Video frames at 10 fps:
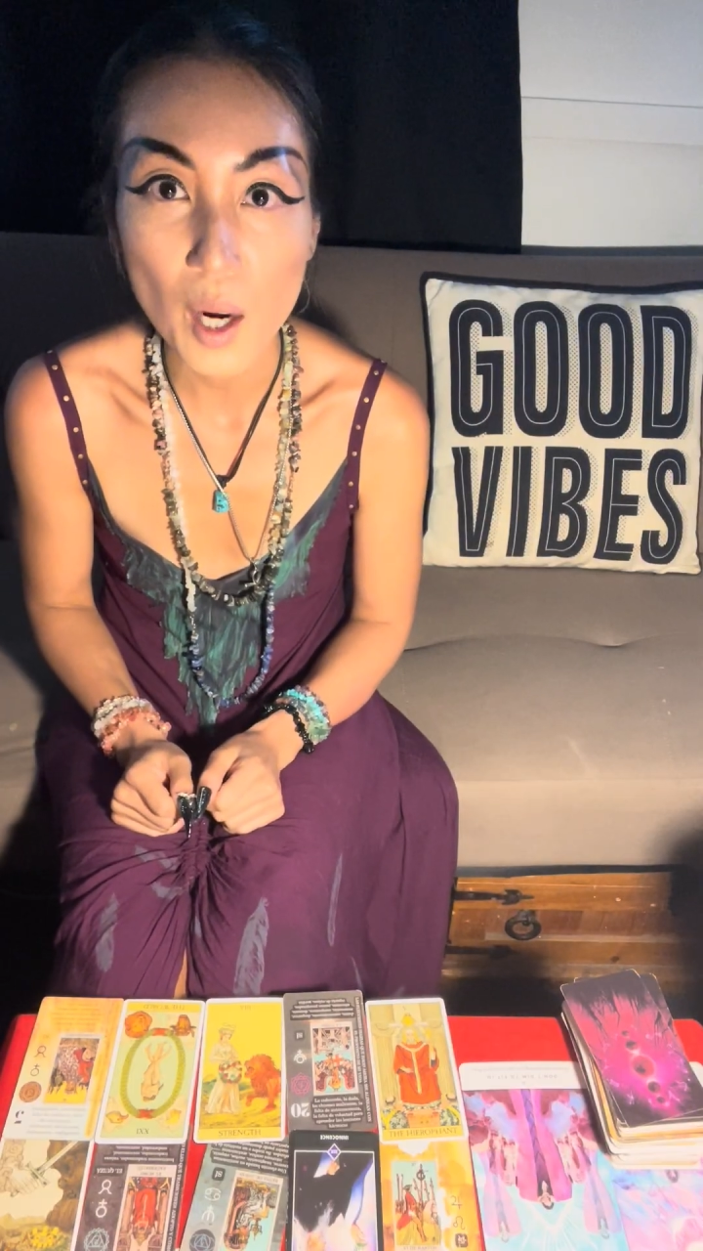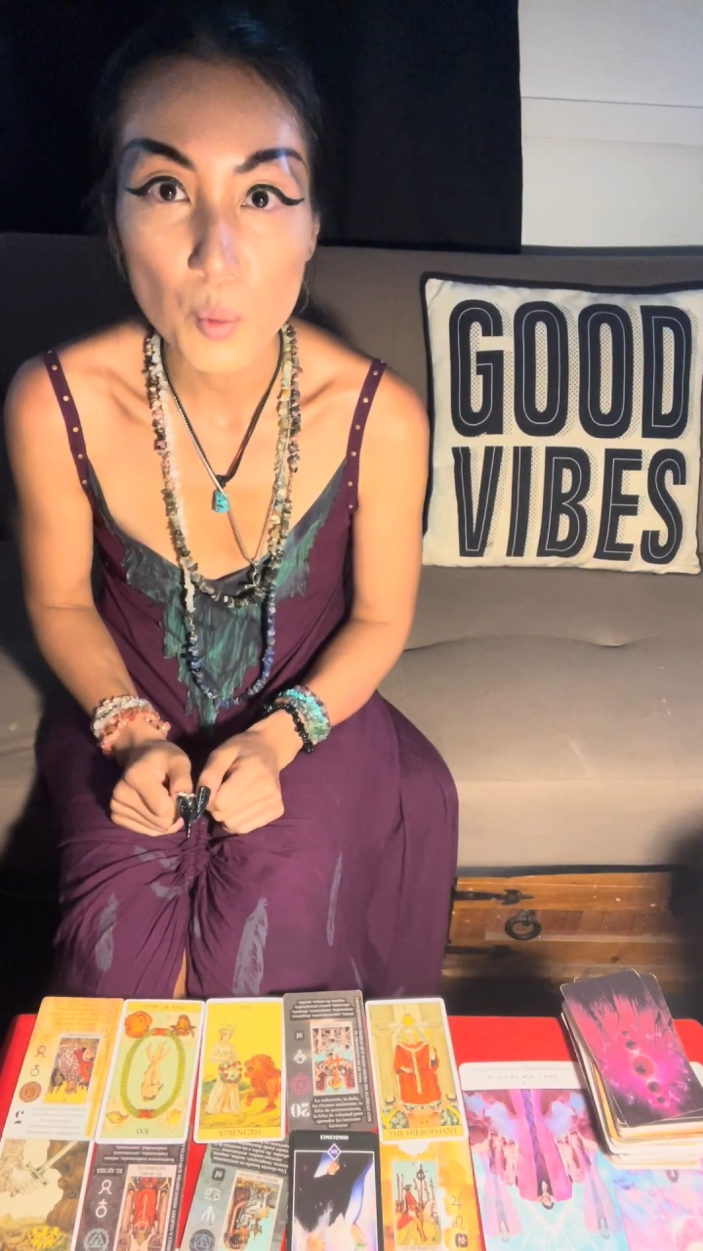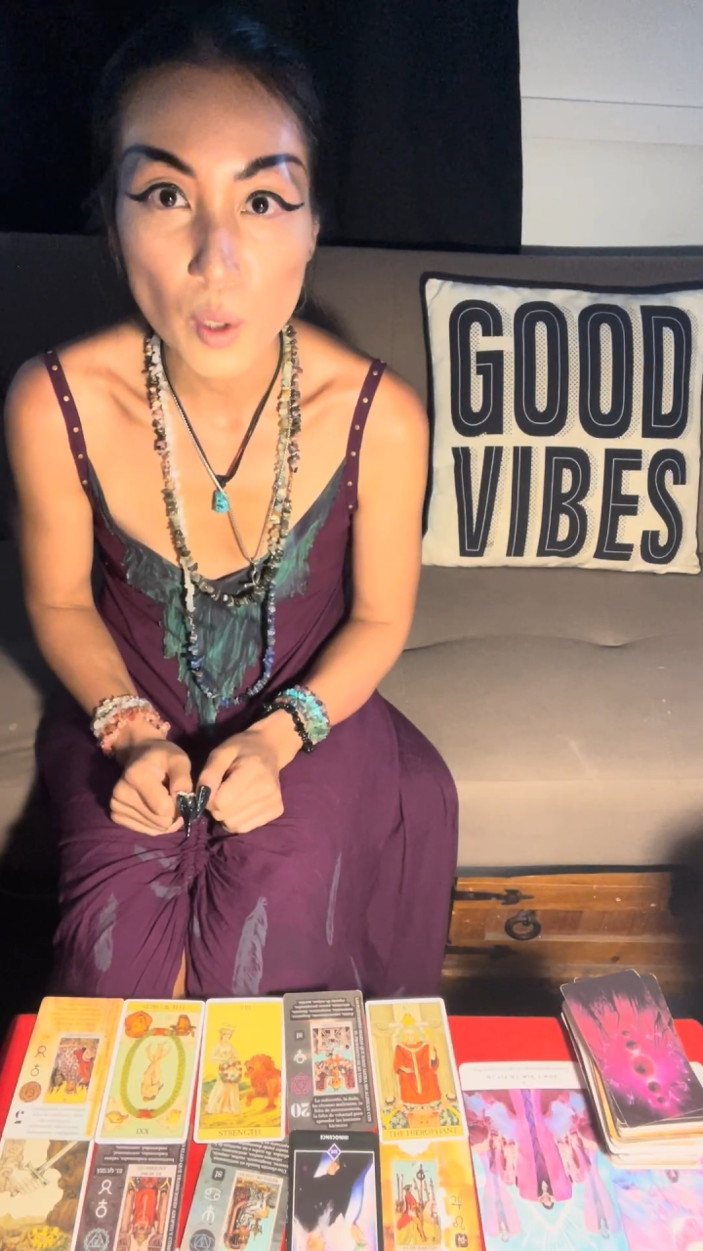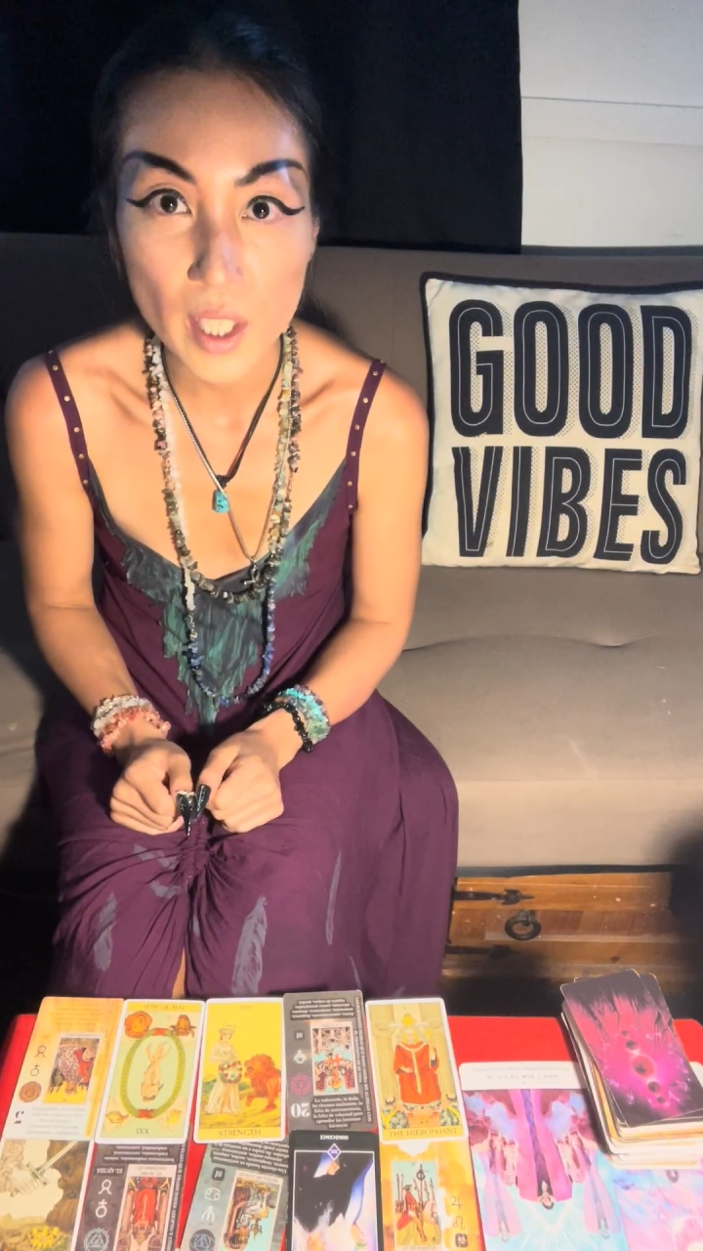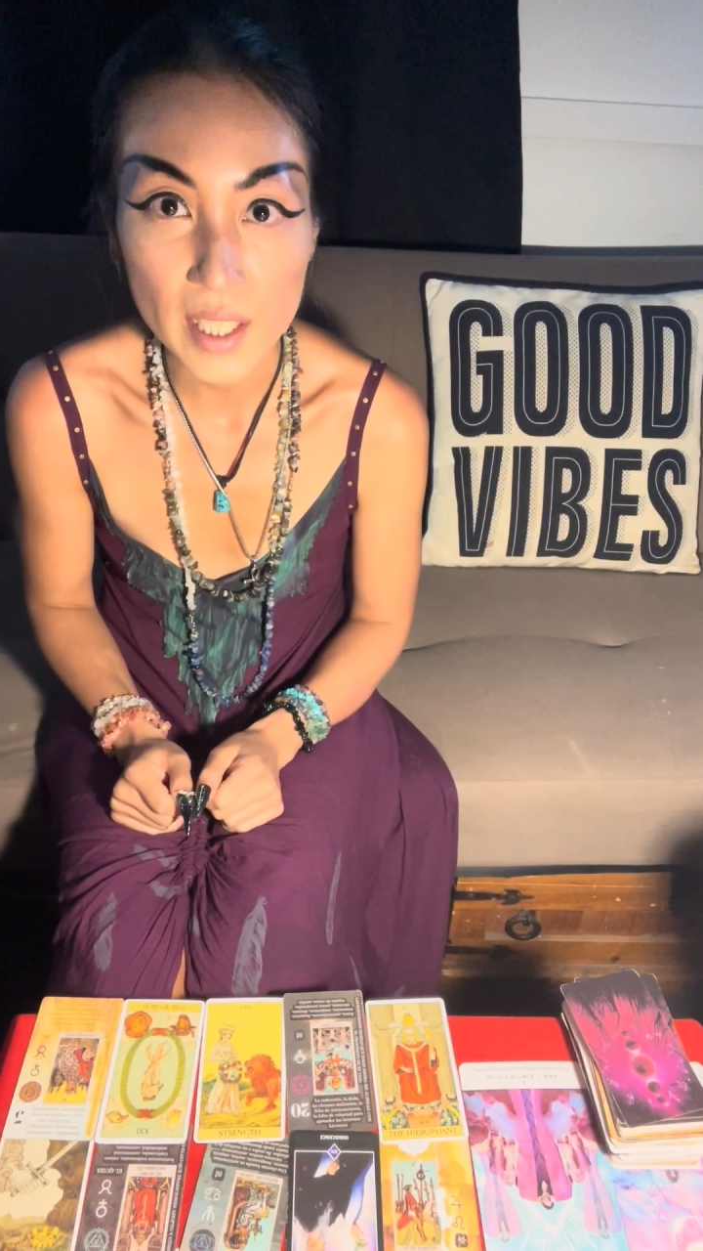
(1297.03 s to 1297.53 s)

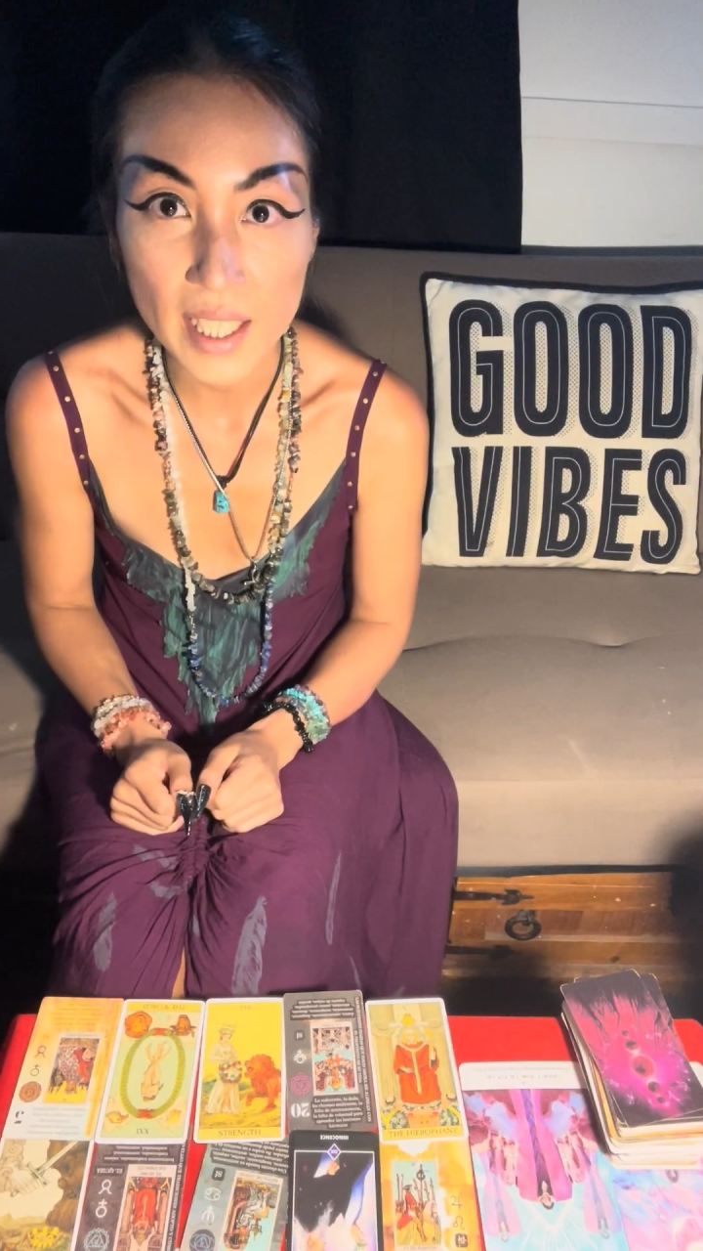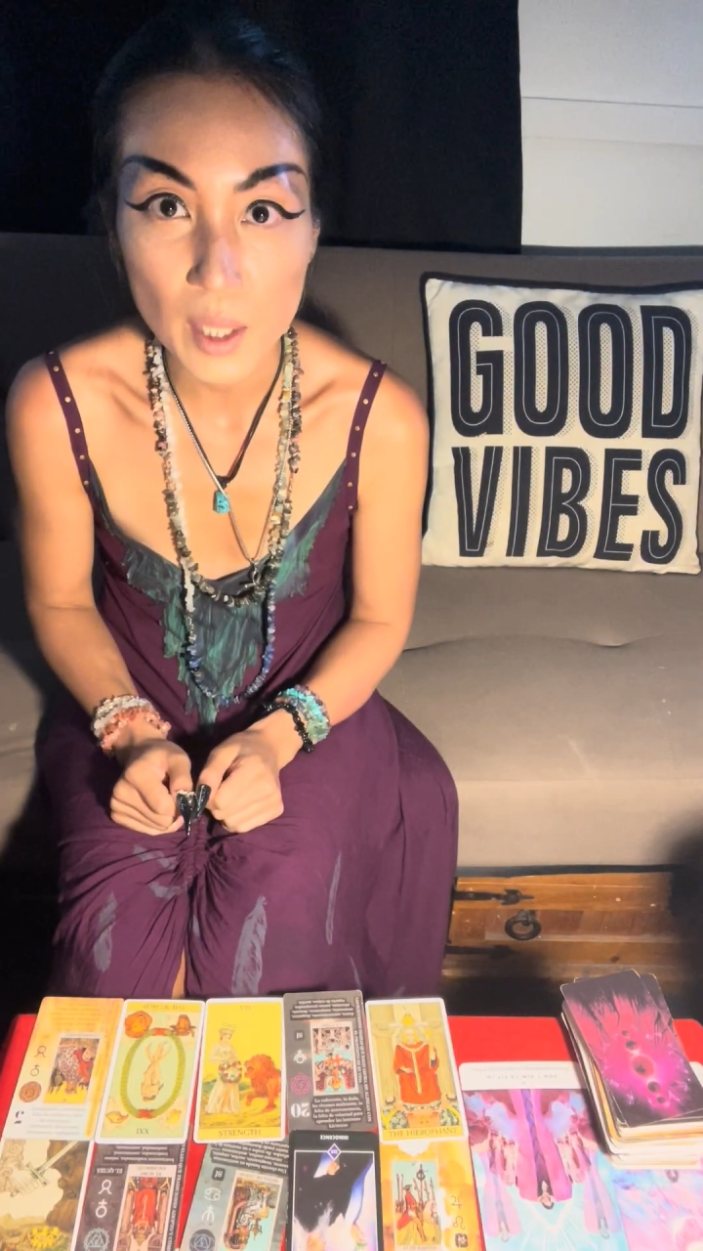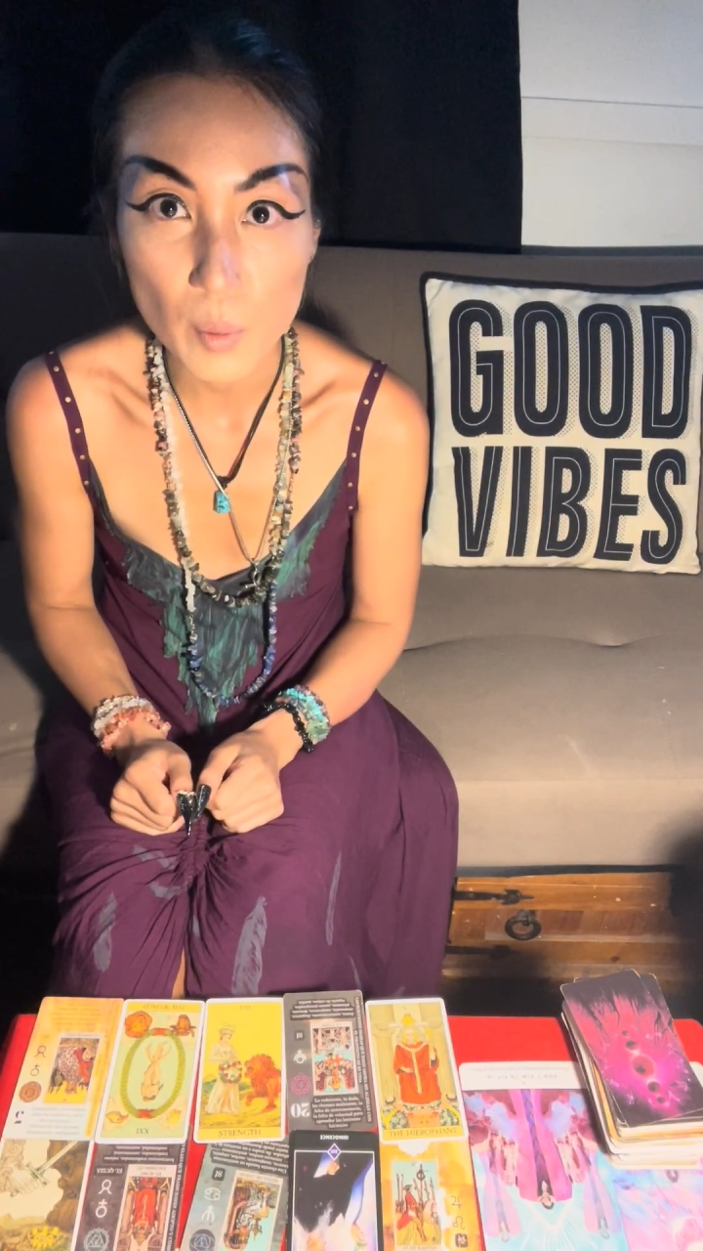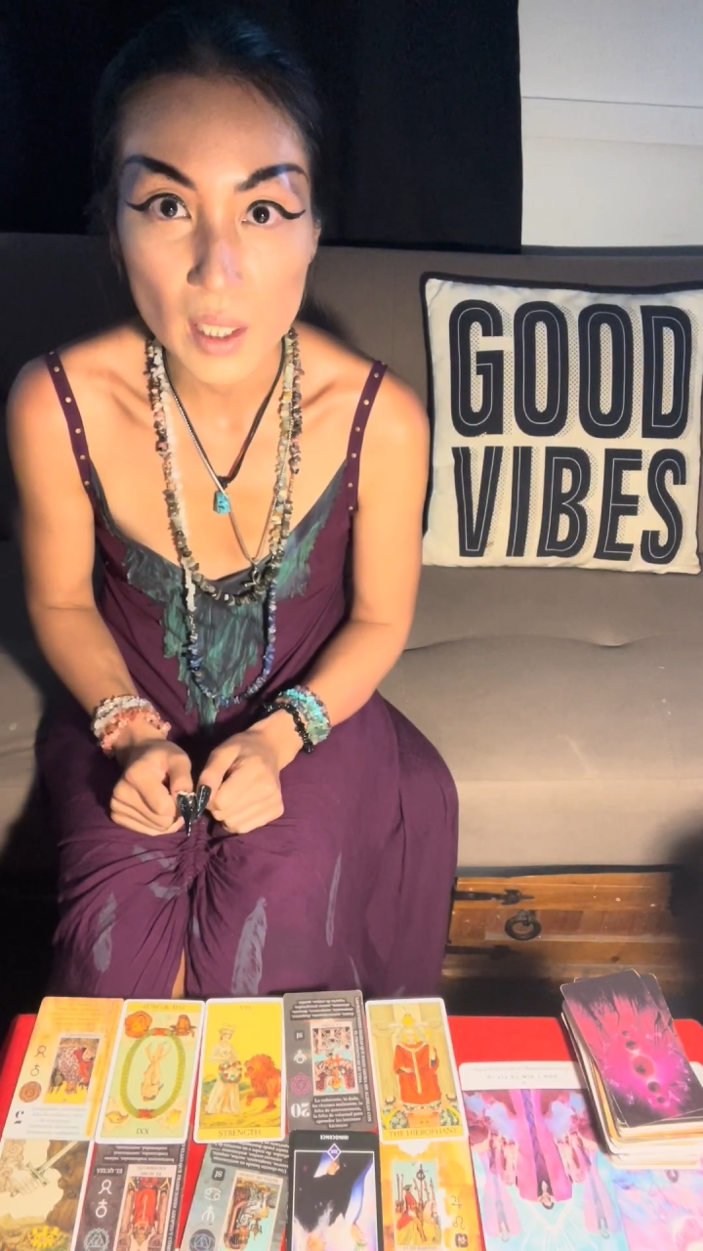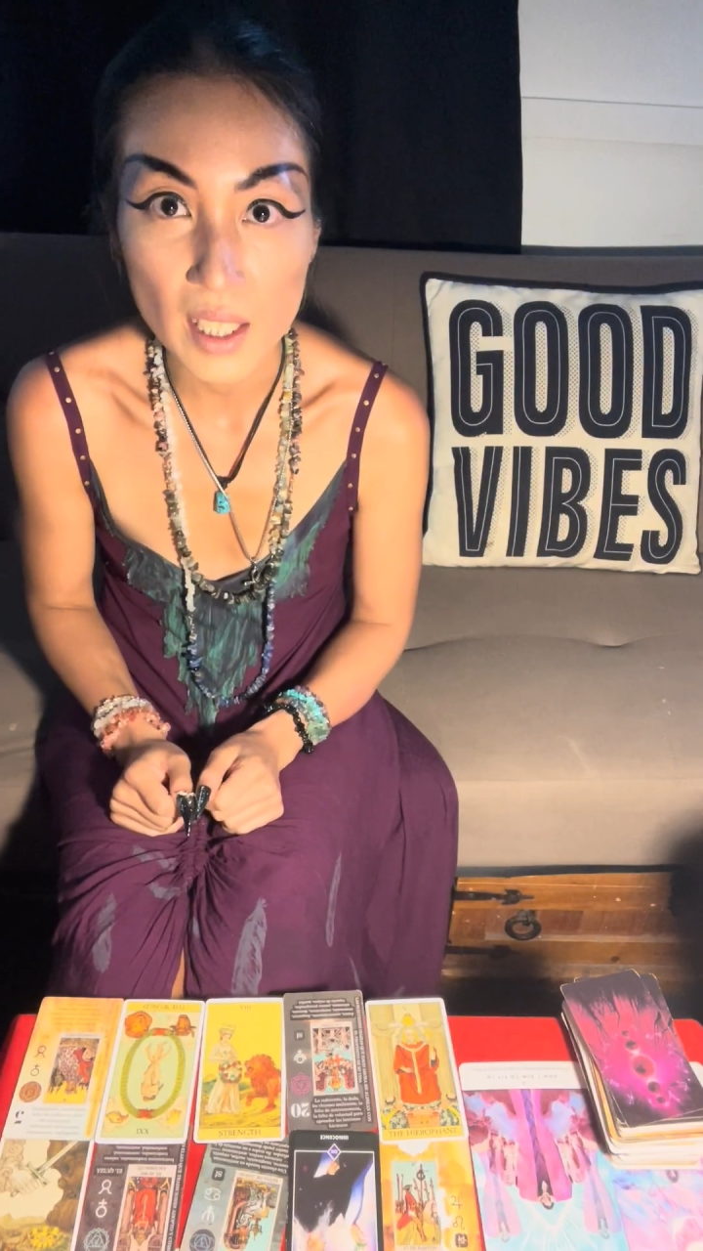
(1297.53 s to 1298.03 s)
working
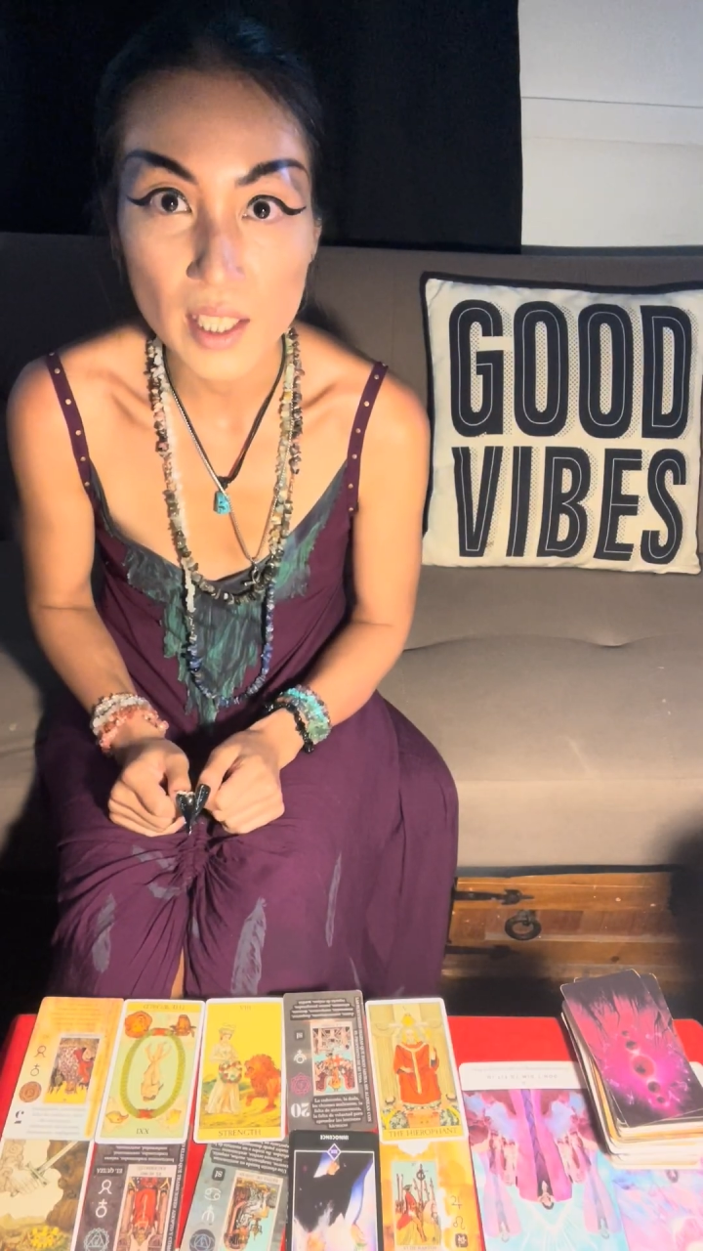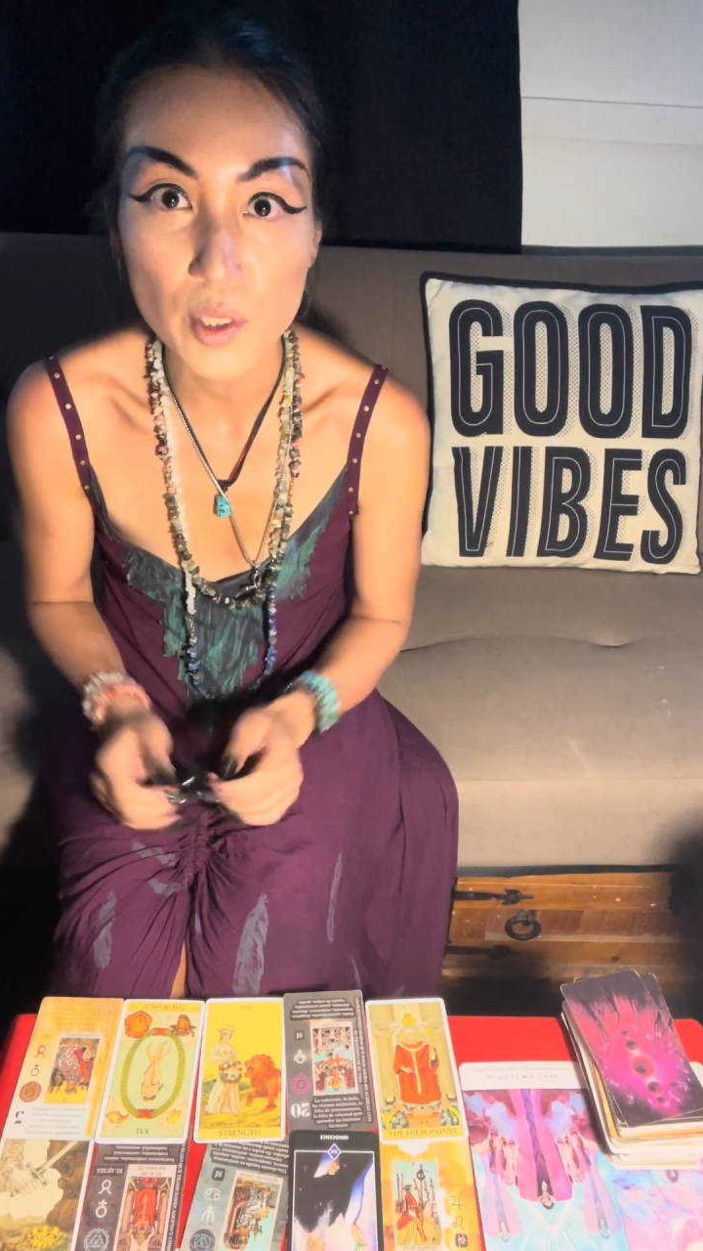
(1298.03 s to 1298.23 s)
with it.